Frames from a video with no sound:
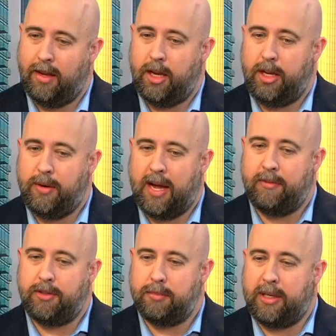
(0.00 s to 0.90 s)
You
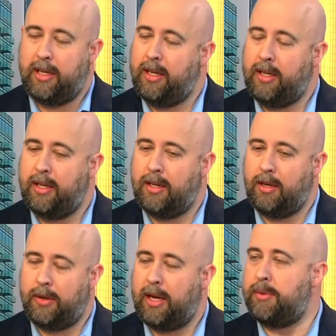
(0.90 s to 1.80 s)
have to be
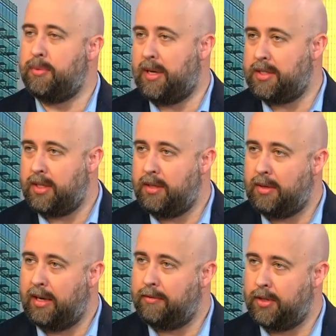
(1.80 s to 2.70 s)
okay with risk,
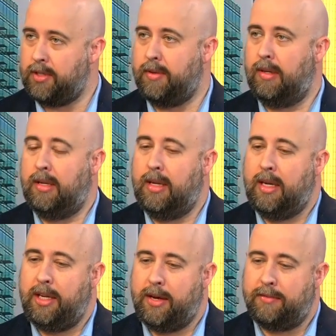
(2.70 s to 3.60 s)
right? First of all,
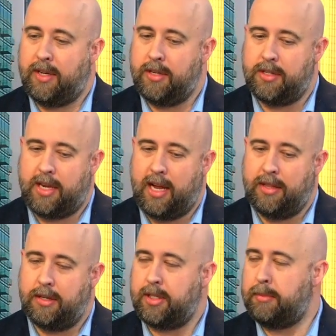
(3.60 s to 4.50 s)
you have to
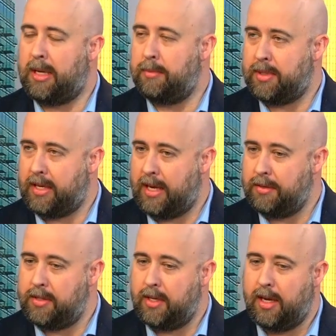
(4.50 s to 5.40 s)
understand there's going to be ups and
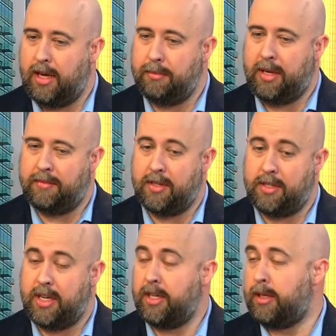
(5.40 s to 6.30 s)
downs. You have to
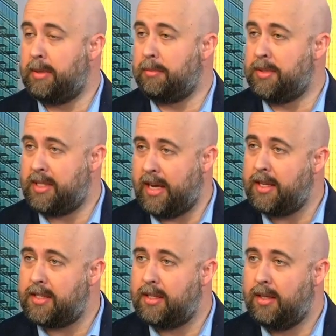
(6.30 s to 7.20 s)
understand you're going to make
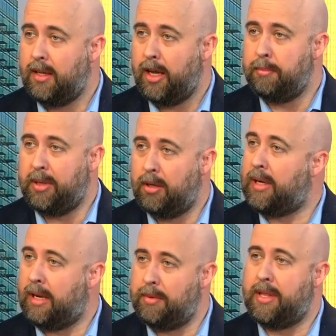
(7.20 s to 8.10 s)
mistakes and be
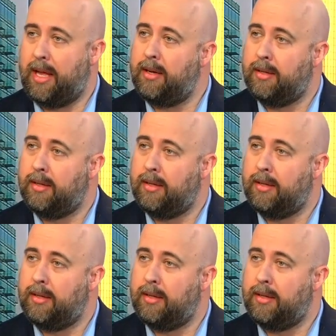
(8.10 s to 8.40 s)
okay with that.